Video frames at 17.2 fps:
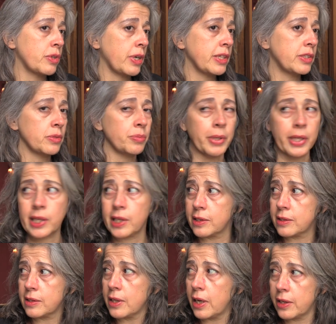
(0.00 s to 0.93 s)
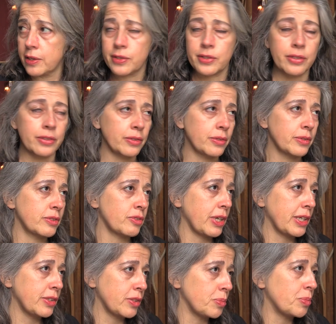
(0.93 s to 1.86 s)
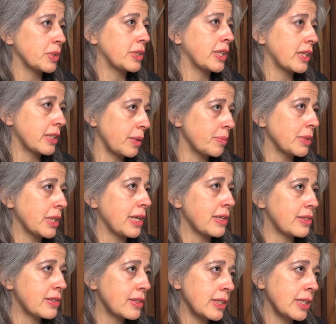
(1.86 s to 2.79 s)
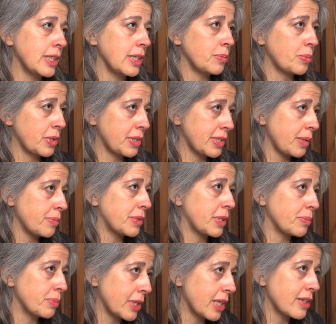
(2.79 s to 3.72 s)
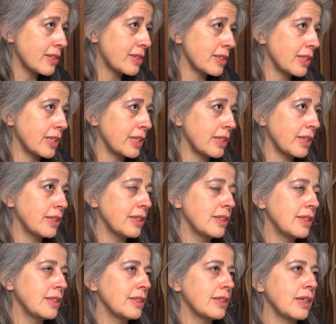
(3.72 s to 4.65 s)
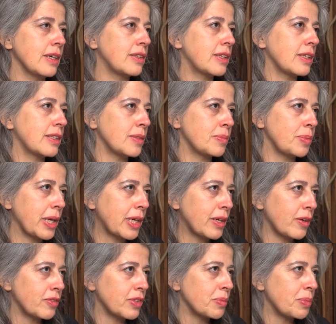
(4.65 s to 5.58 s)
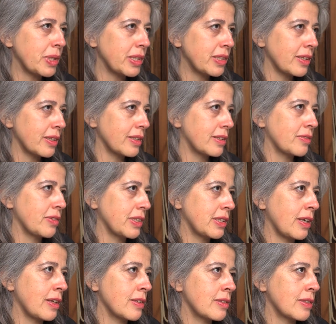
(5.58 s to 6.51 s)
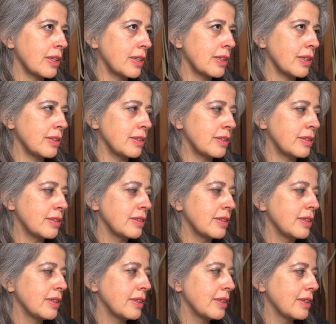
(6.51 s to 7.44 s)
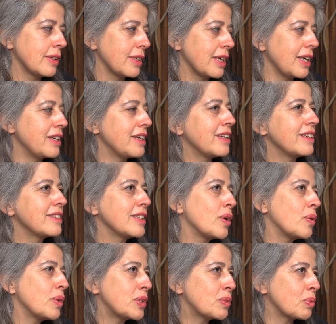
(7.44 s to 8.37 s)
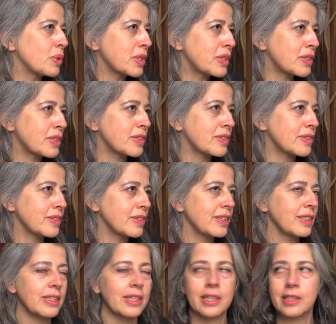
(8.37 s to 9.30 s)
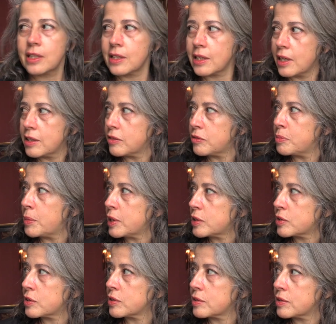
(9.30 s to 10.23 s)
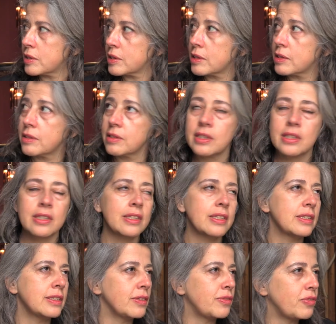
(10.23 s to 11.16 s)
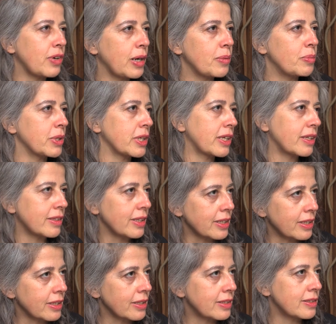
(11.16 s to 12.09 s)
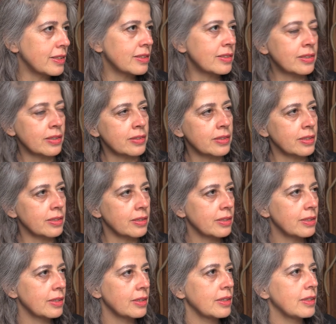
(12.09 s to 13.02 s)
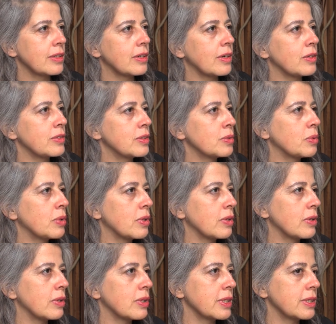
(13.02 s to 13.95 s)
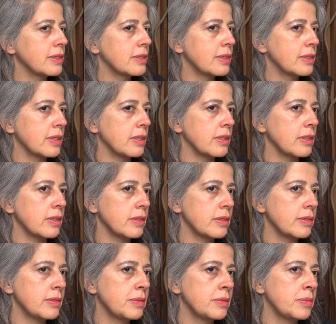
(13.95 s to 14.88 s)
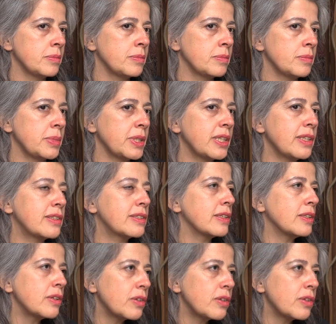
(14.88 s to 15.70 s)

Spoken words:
try to make it nice, you know, trying to protect them nicely and present them nicely. I think the back of the painting is fantastic, and now it works and it kind of matches the fabric that exists on the wall. And but it's a